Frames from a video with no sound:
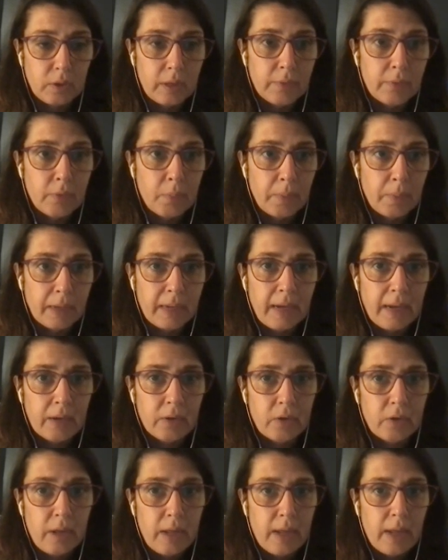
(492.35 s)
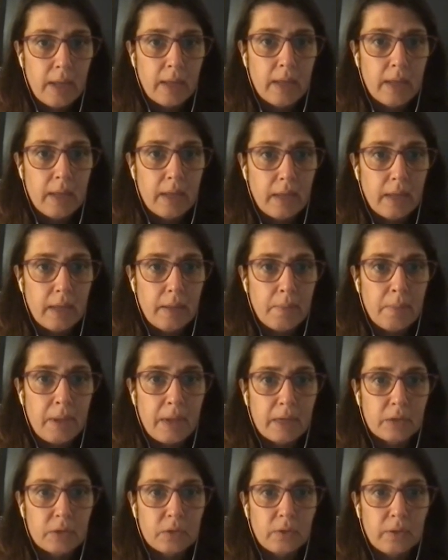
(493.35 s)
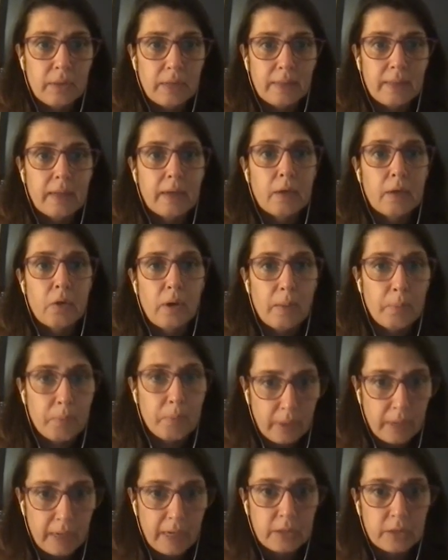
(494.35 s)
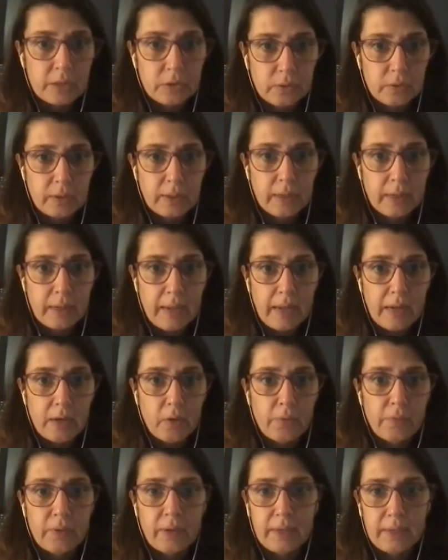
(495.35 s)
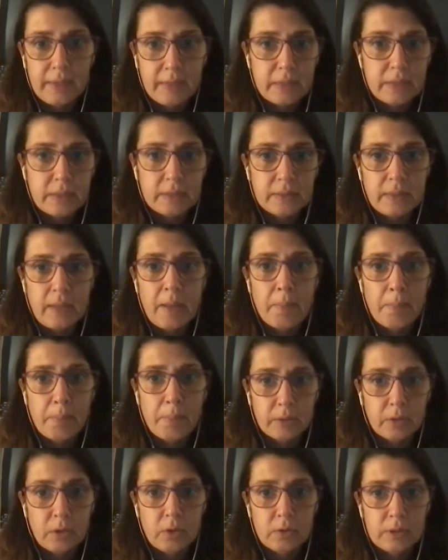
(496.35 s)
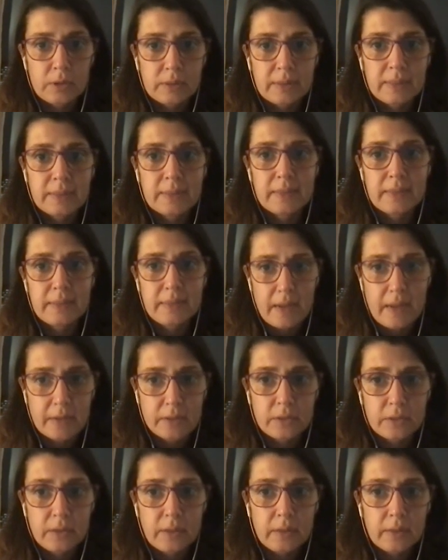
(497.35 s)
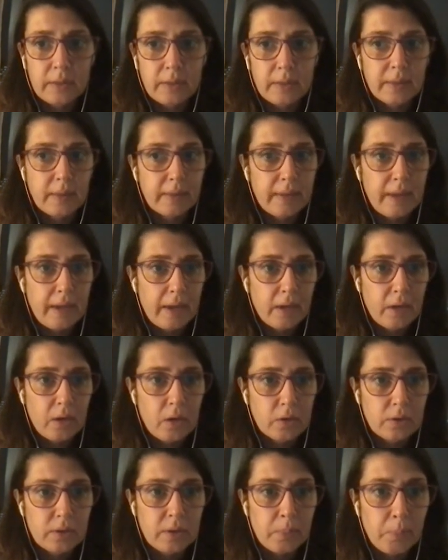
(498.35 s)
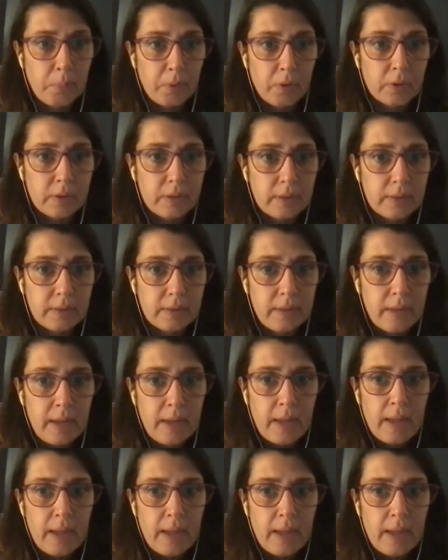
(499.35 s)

Livio Pagano mentioned that the collaboration, again, of clinicians and pathologists is essential in the diagnostic process.